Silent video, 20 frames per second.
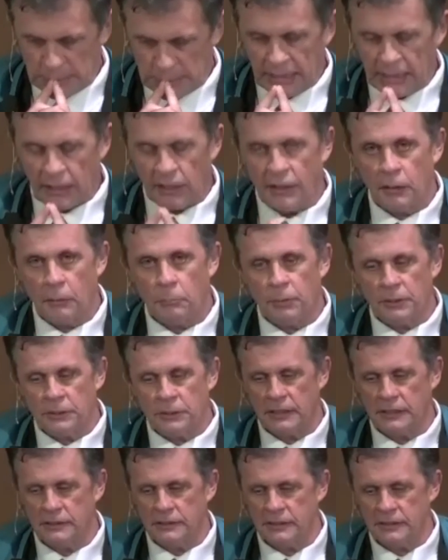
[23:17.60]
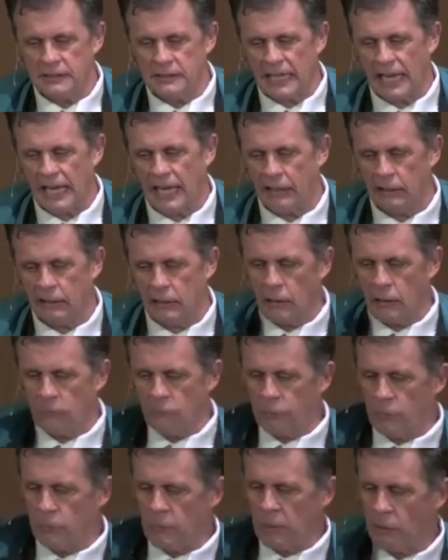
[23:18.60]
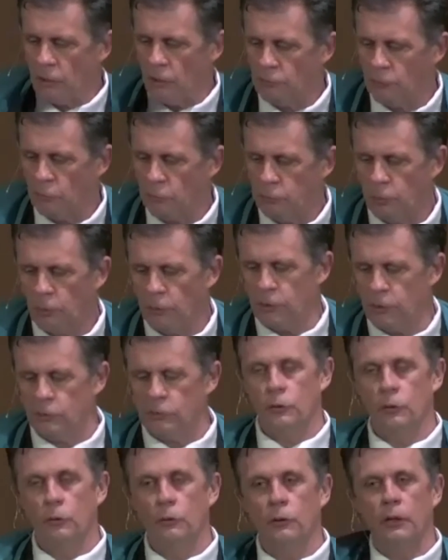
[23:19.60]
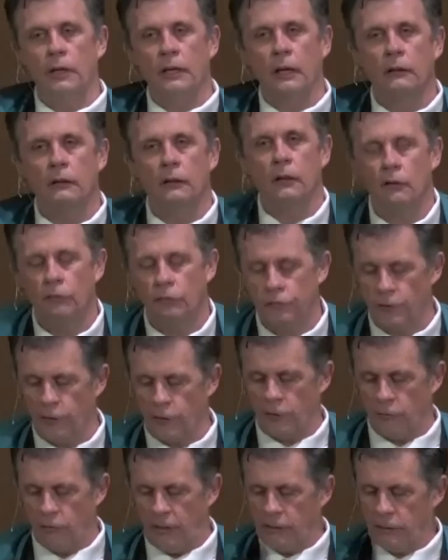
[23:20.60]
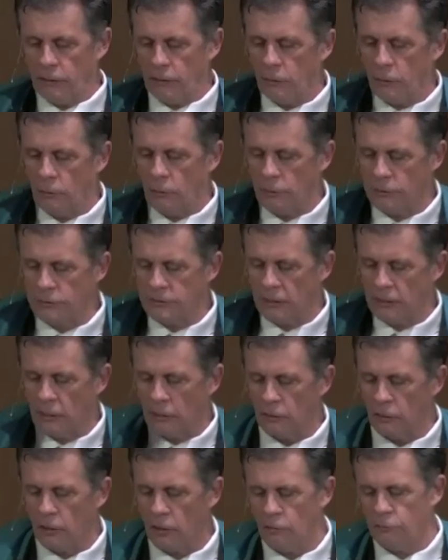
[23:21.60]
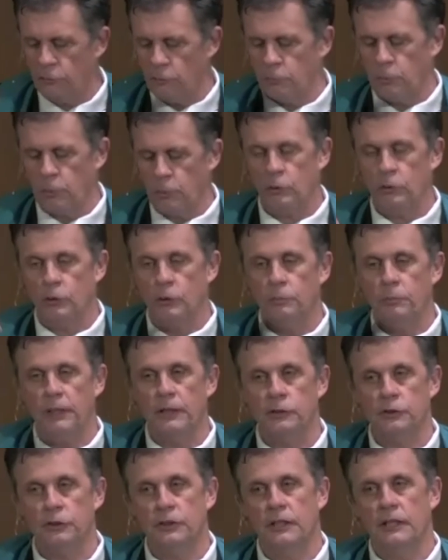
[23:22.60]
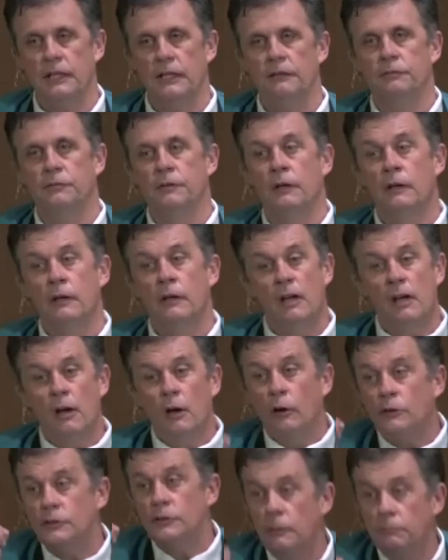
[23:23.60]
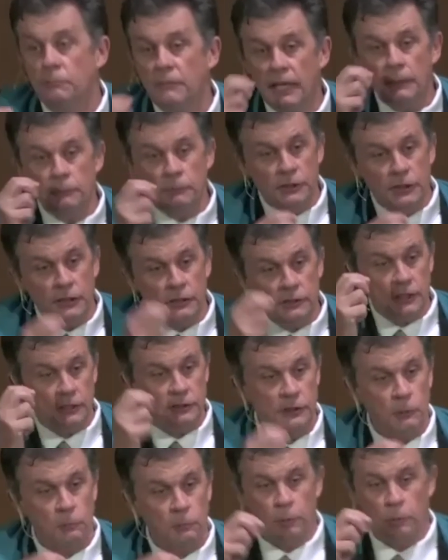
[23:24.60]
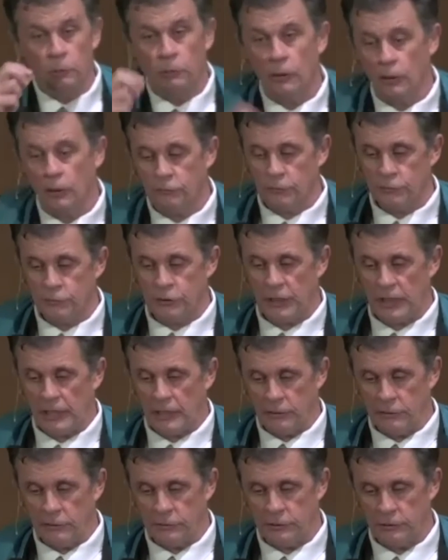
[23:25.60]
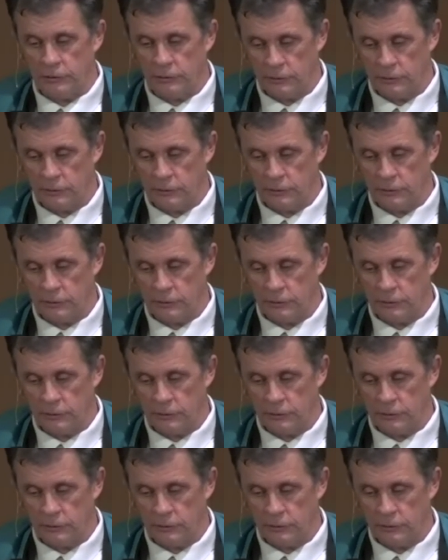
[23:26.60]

And I think persistence can come from a love of what you're doing, a love for a greater cause, and a love of what could be achieved, or sometimes just a simple love of challenge.